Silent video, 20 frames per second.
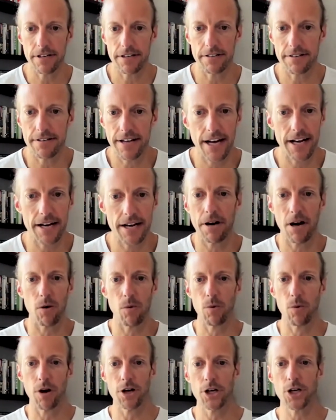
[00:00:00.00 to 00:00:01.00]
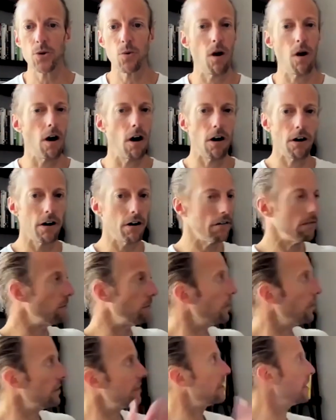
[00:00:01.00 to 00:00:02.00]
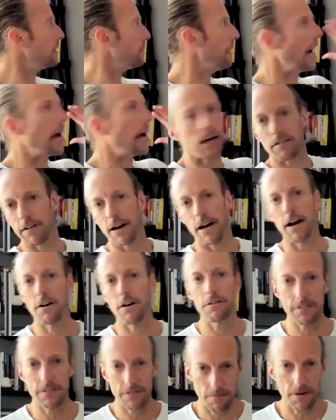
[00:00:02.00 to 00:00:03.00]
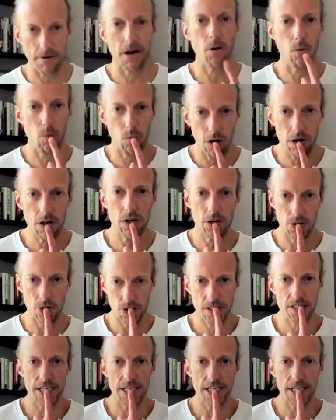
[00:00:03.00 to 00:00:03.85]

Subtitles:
It's not about where you are and what's in the background. It's about, what are you